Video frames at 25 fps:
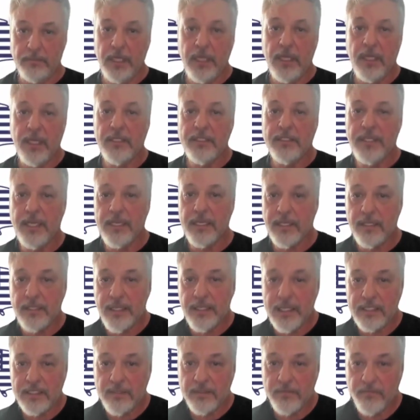Take a
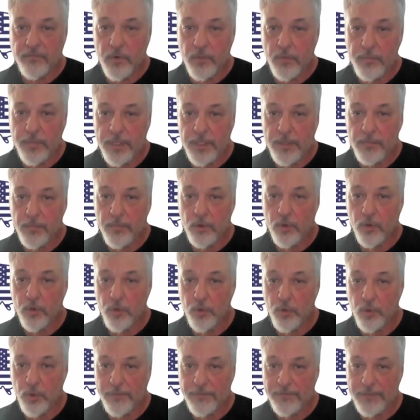lesson from people
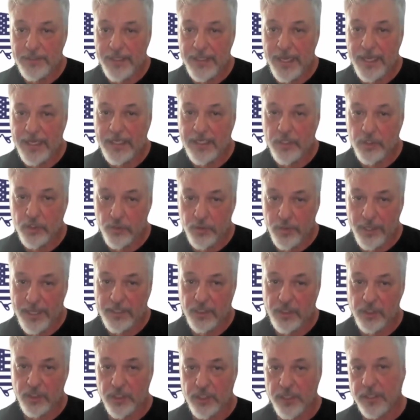who have dated
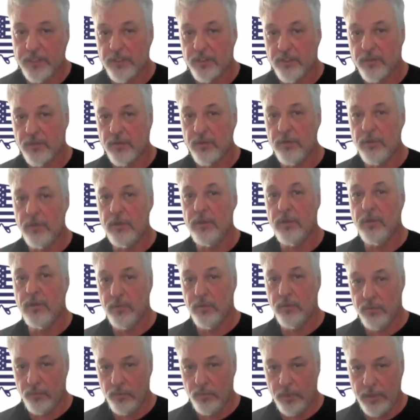transgender
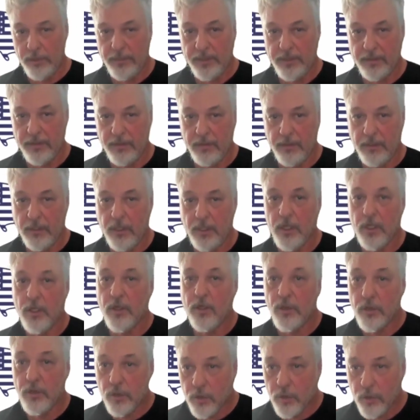women.
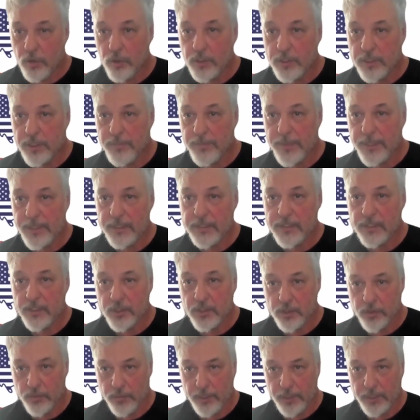Learn to be
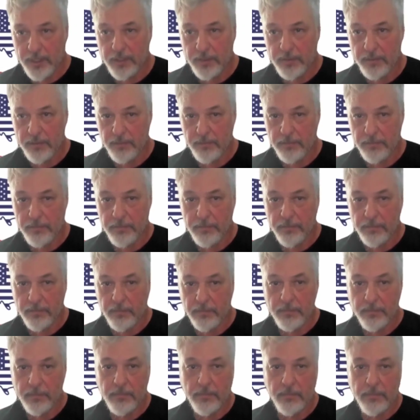discreet.
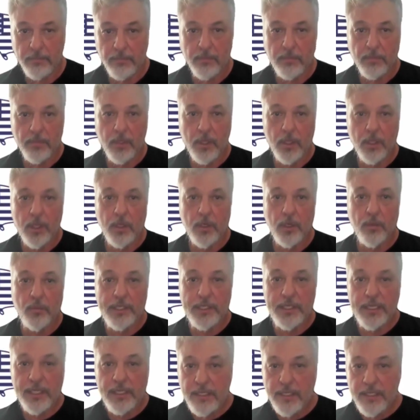We
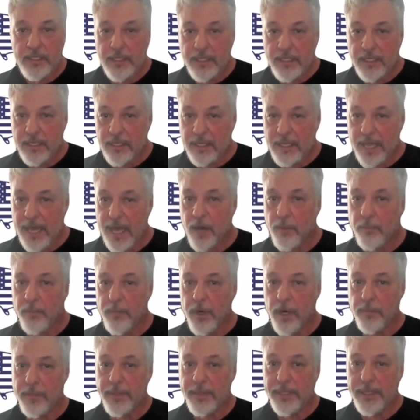didn't need a loud
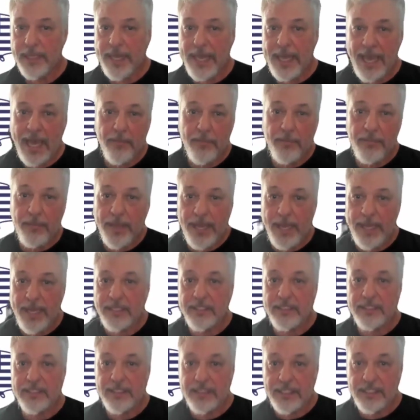public
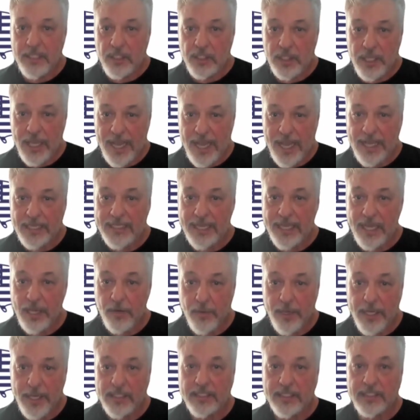campaign to teach
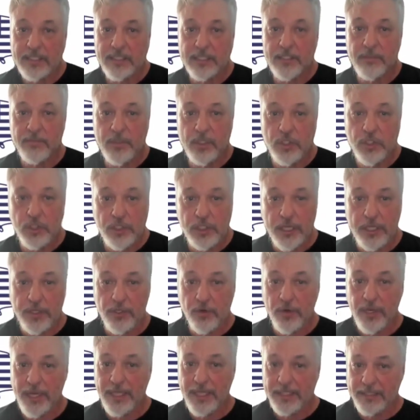anti-racism and
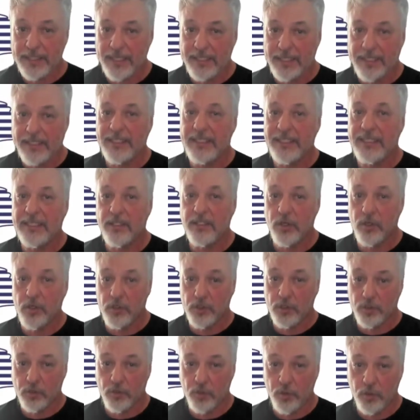gender identity in our
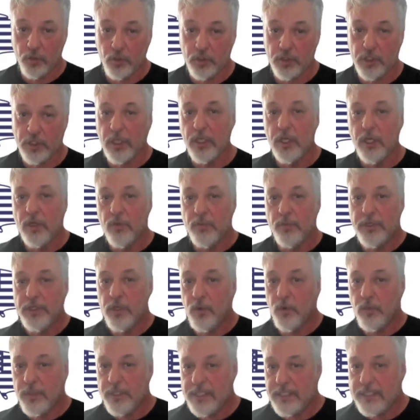schools. We
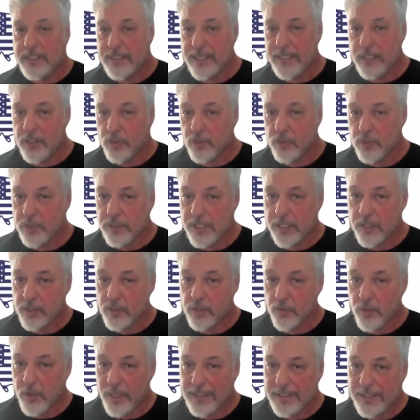don't need
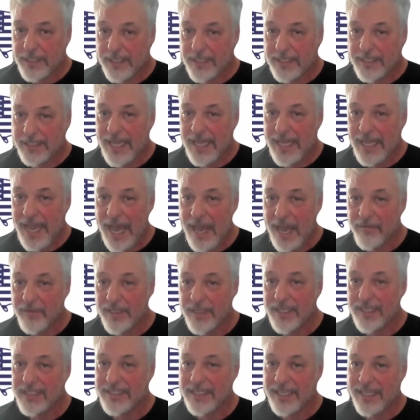sexual identity
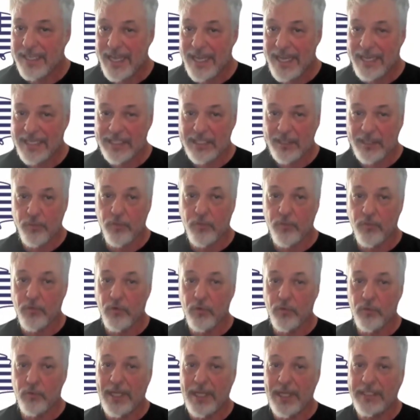advocates and
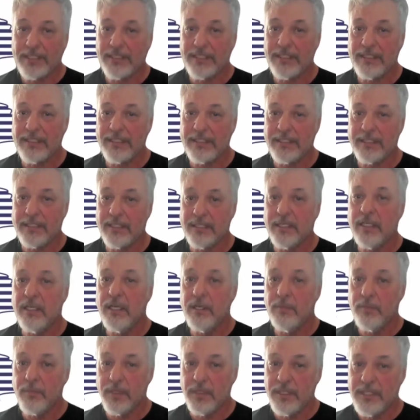anti-racist
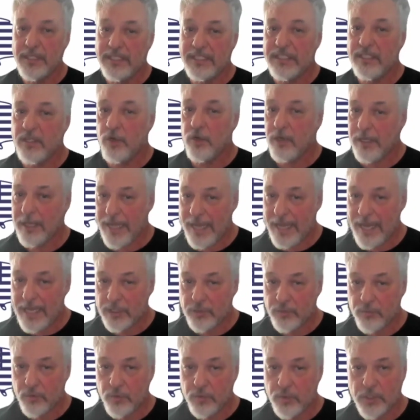policing our
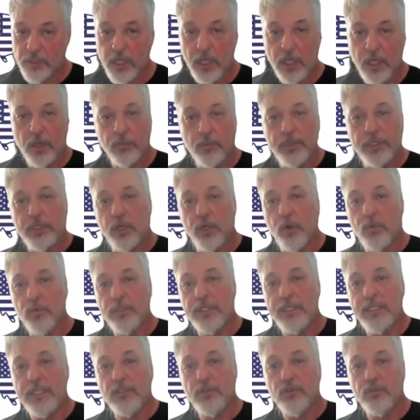classrooms. We don't
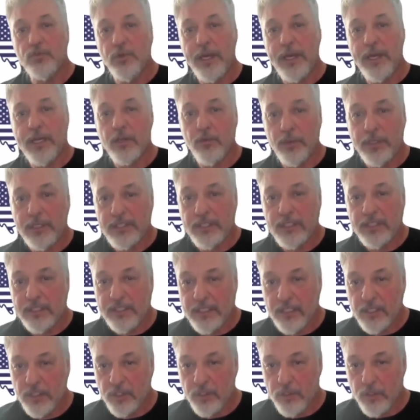need drag queens
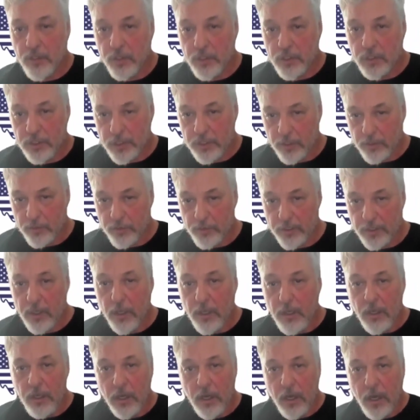teaching our children.
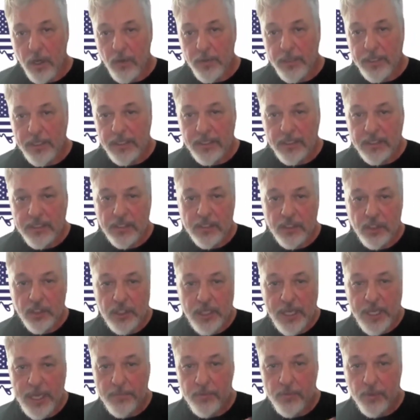All we need is a
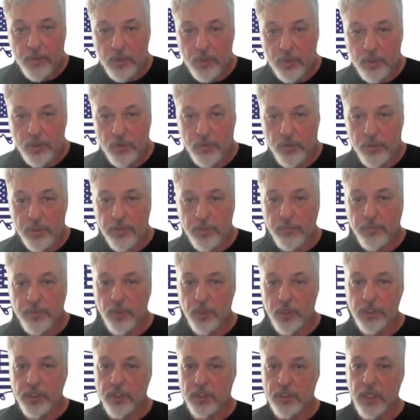chapter or two in a
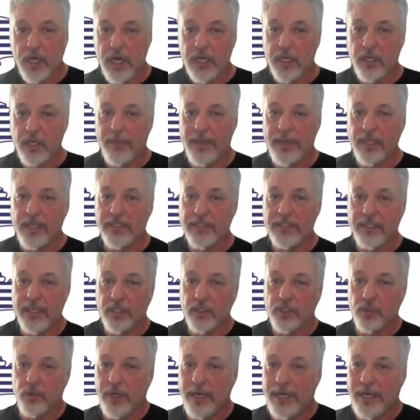book to talk about
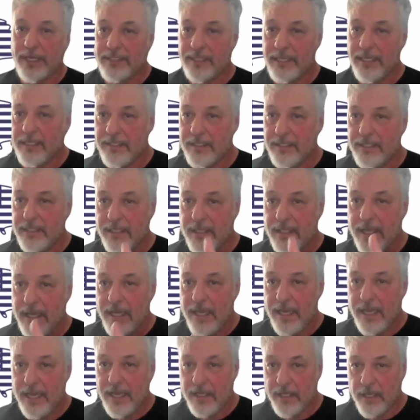sexual identity
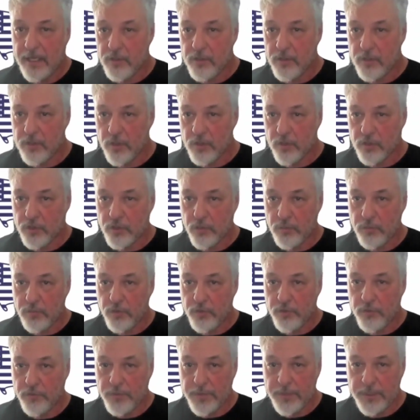and other social
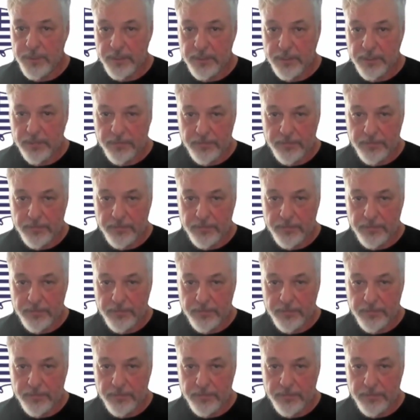movements.